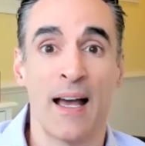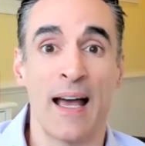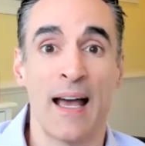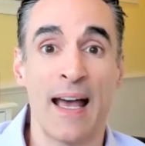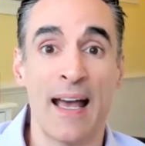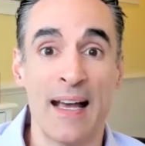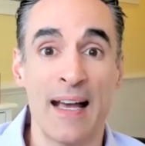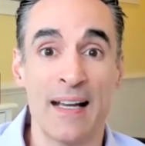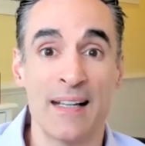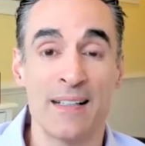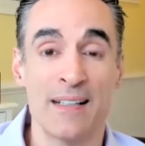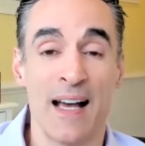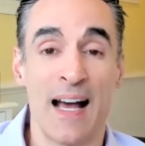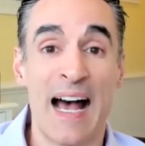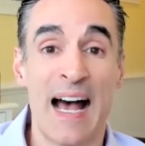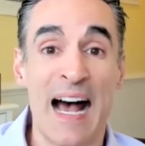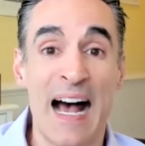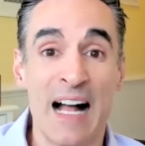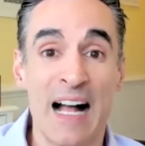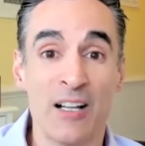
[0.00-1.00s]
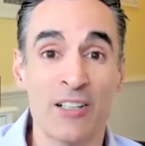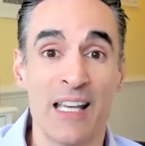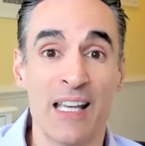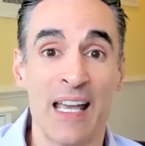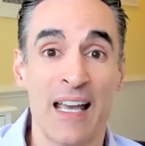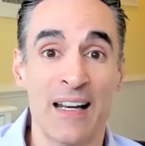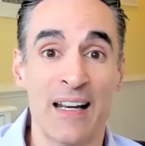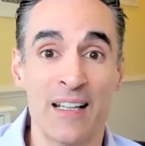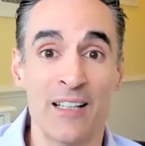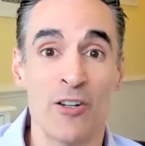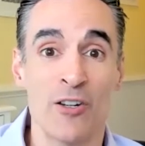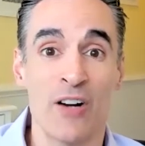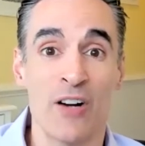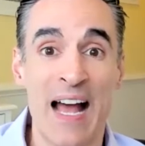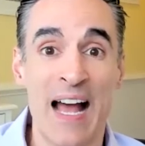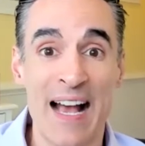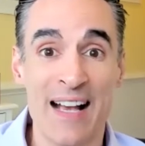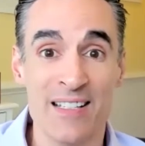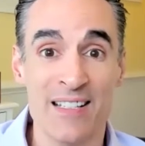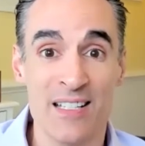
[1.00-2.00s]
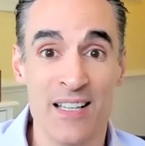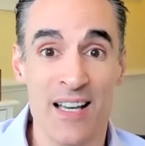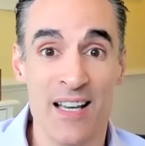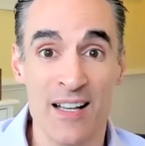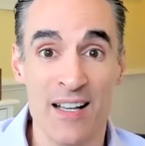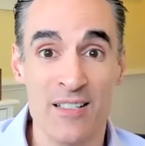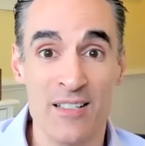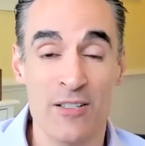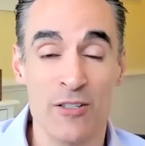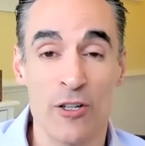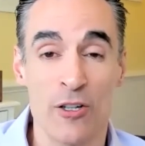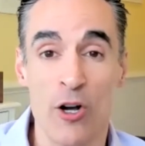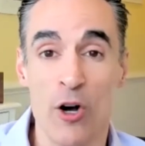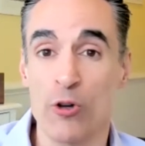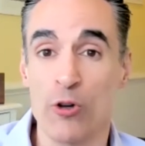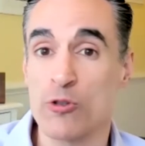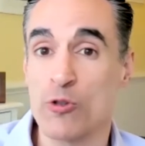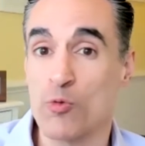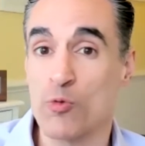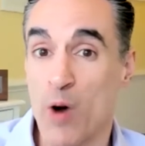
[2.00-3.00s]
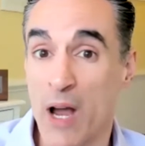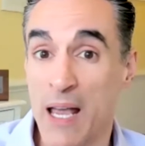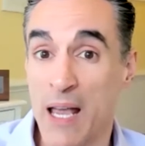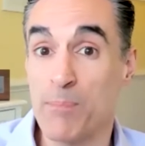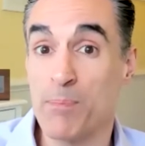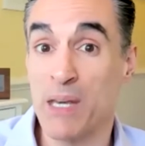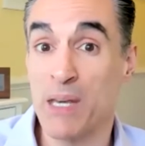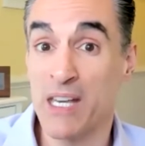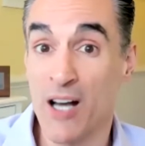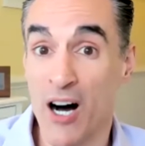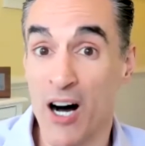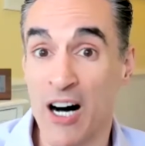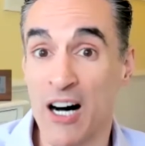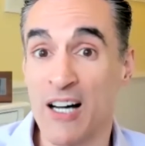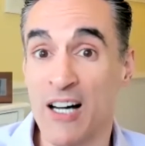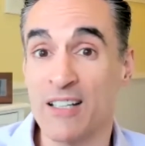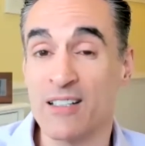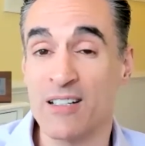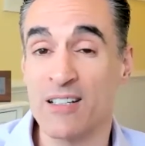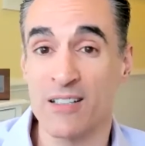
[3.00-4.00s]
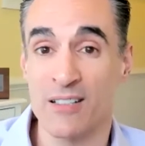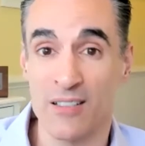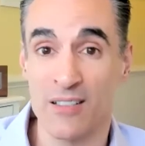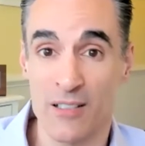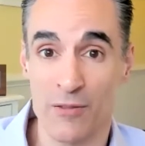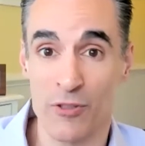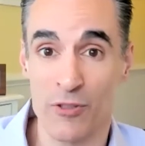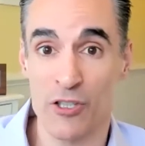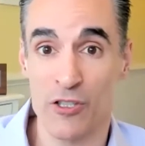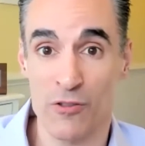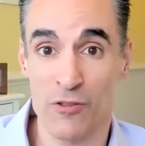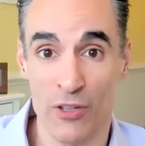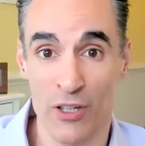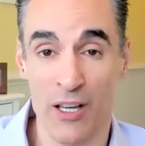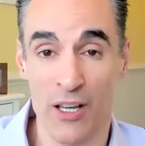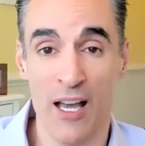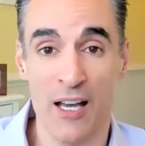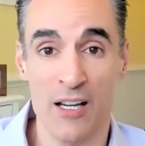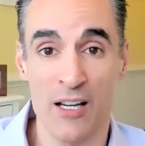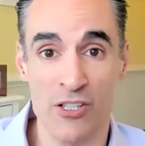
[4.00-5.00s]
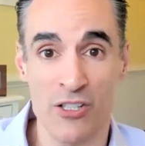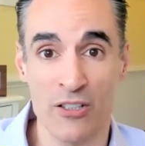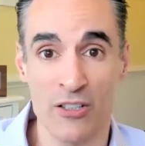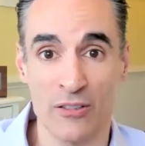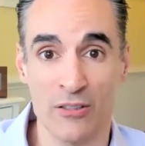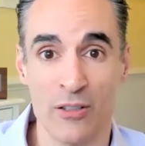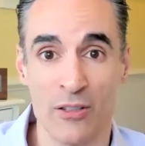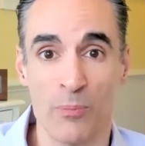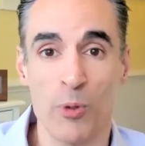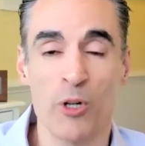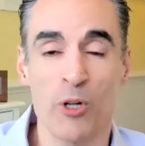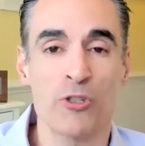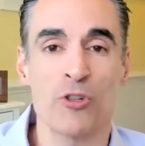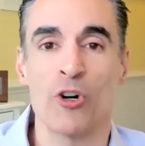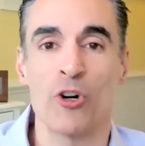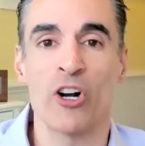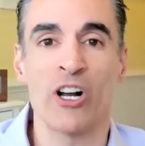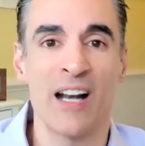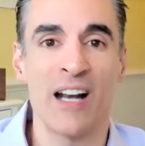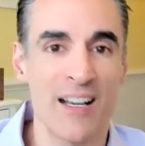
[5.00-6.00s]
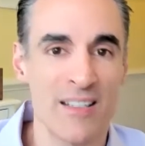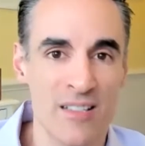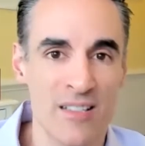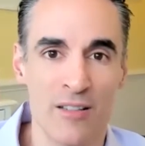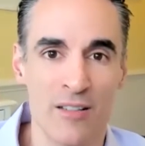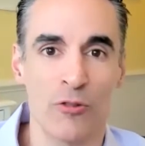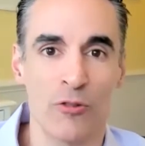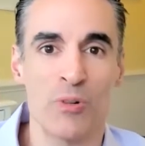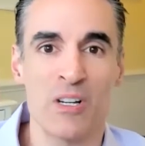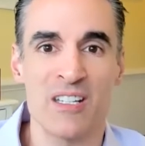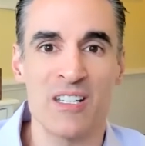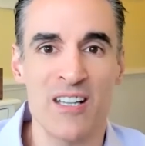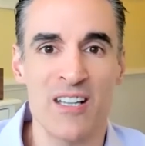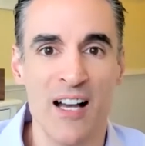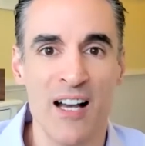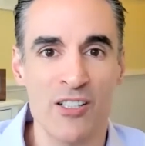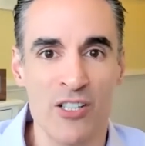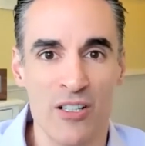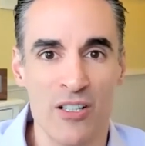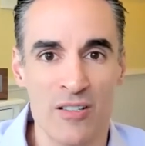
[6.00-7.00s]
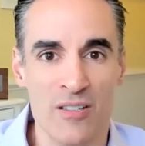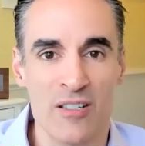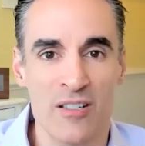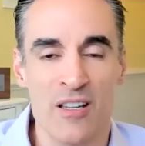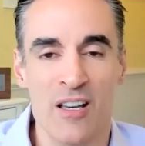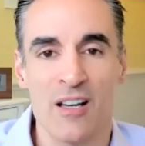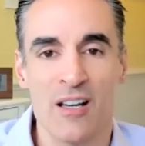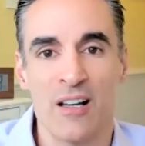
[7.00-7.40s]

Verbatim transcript: And allocating your assets goes way beyond diversification. The book's organized in three sections.